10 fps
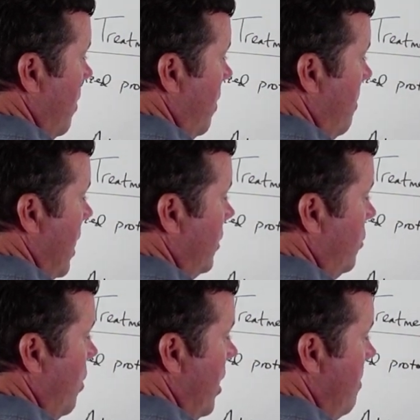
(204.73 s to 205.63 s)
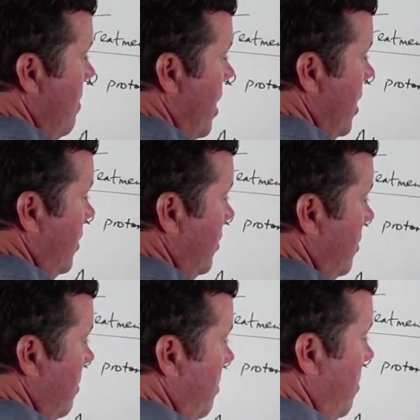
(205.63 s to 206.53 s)
about twenty
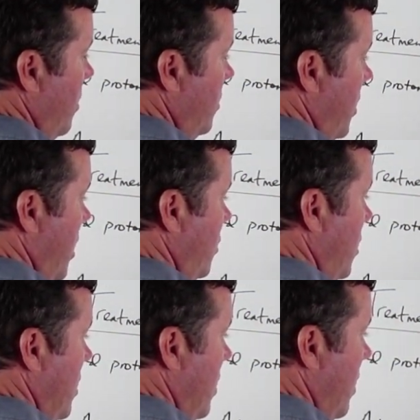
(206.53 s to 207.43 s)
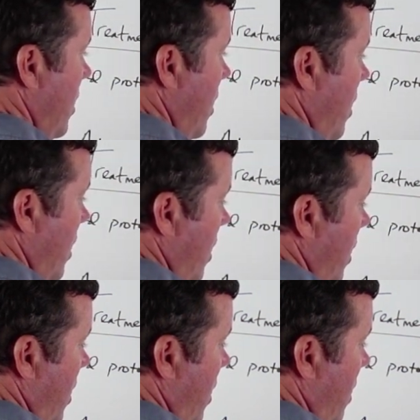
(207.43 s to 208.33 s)
minutes per session
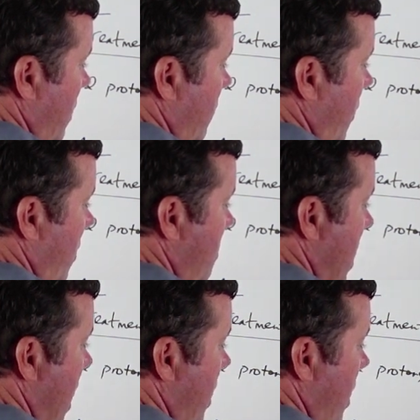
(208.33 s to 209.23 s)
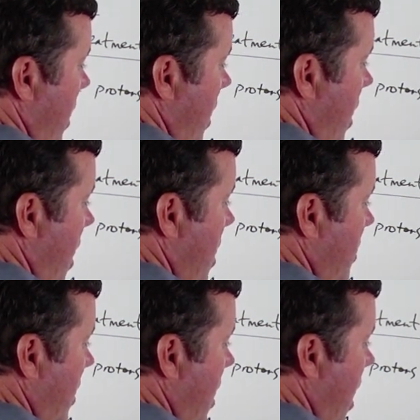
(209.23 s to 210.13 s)
for about
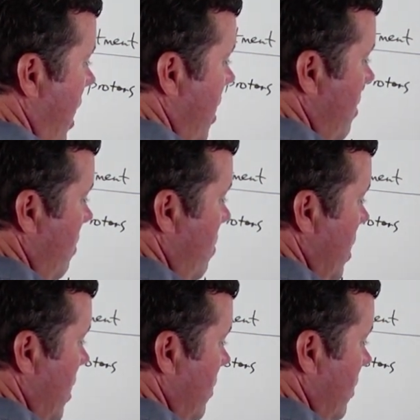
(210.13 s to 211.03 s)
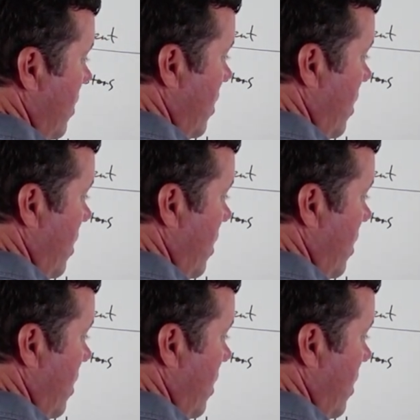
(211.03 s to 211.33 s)
eight to nine weeks.